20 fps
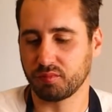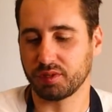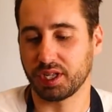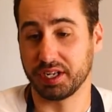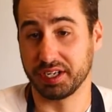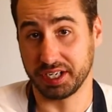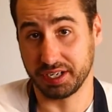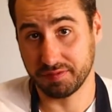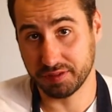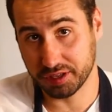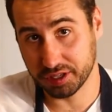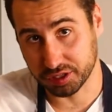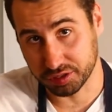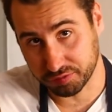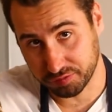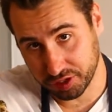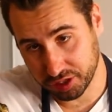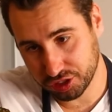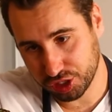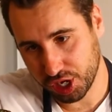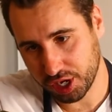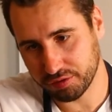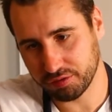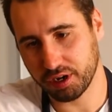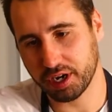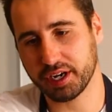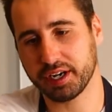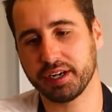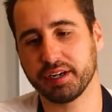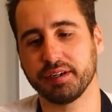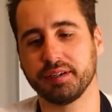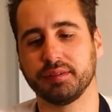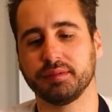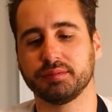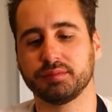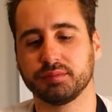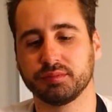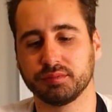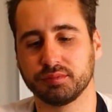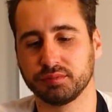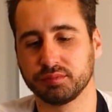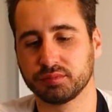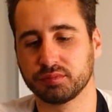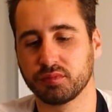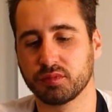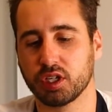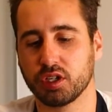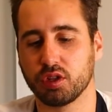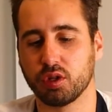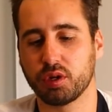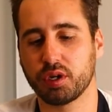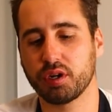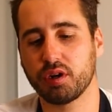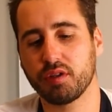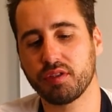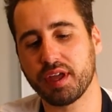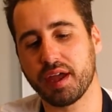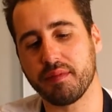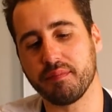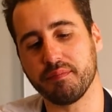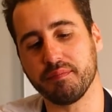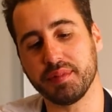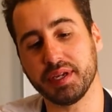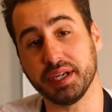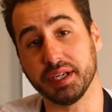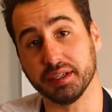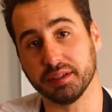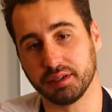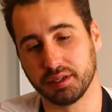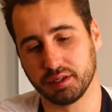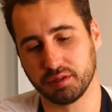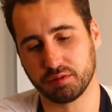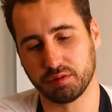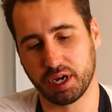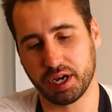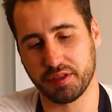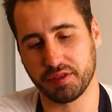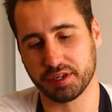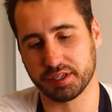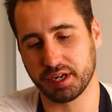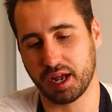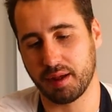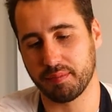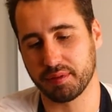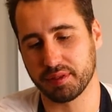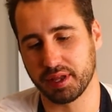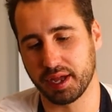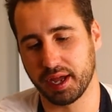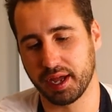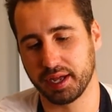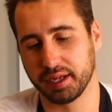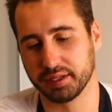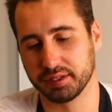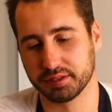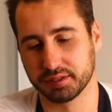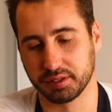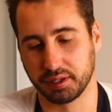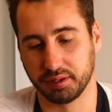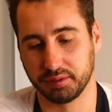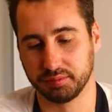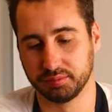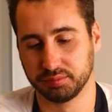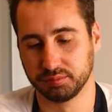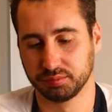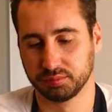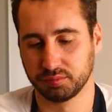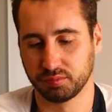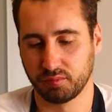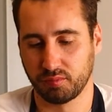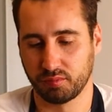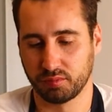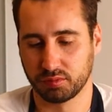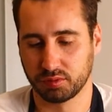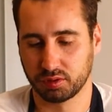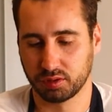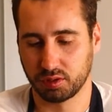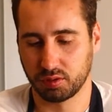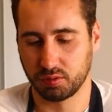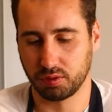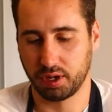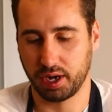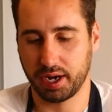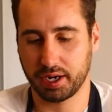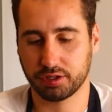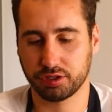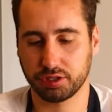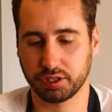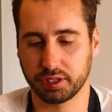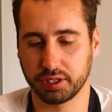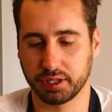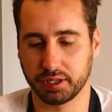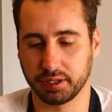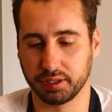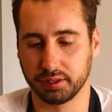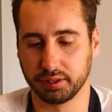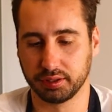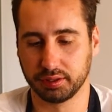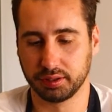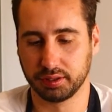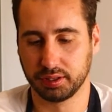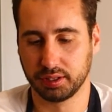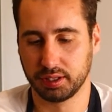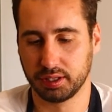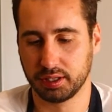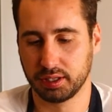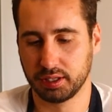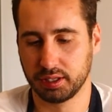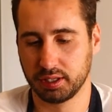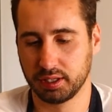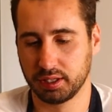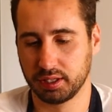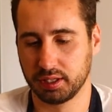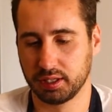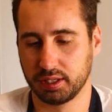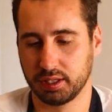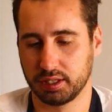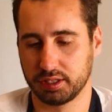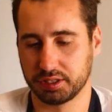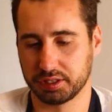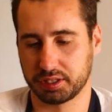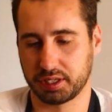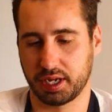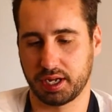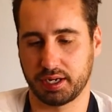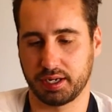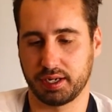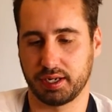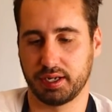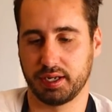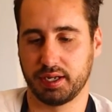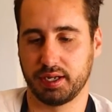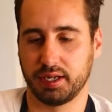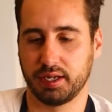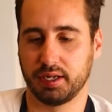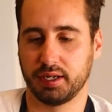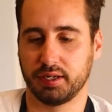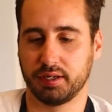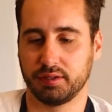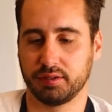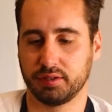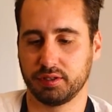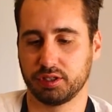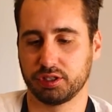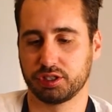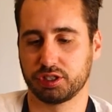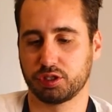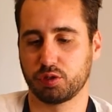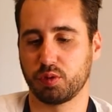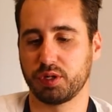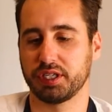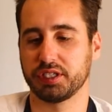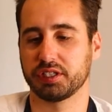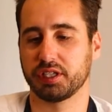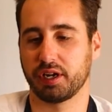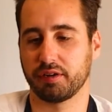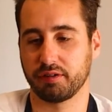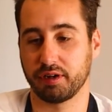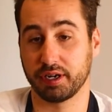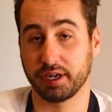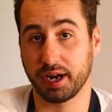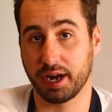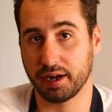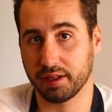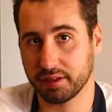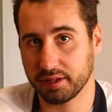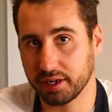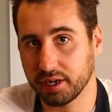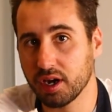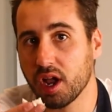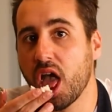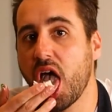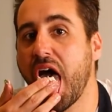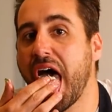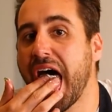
even this fish head right here, look at all that meat right at the top of the head. So we're actually gonna just kind of squeeze that right out of there.